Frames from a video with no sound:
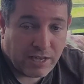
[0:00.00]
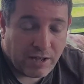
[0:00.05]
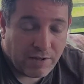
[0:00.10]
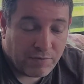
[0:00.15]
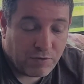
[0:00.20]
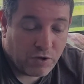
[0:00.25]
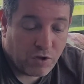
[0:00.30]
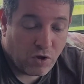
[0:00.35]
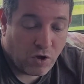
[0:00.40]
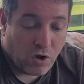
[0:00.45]

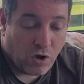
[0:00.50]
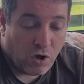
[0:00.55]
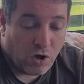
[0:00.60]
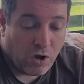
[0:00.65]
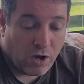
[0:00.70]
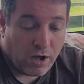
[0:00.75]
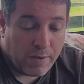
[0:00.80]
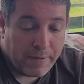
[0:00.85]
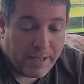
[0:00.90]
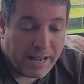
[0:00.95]
I've got
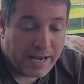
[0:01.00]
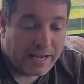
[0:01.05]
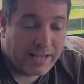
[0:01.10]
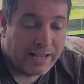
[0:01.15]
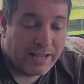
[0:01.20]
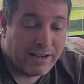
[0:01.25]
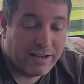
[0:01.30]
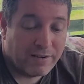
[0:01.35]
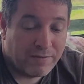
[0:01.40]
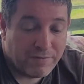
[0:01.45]

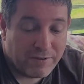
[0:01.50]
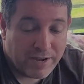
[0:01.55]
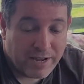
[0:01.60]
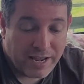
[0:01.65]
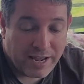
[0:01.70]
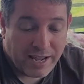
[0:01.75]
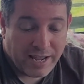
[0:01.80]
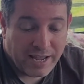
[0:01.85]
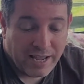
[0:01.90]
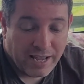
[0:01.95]
American
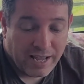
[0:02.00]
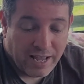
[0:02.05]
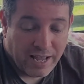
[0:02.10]
Graffiti.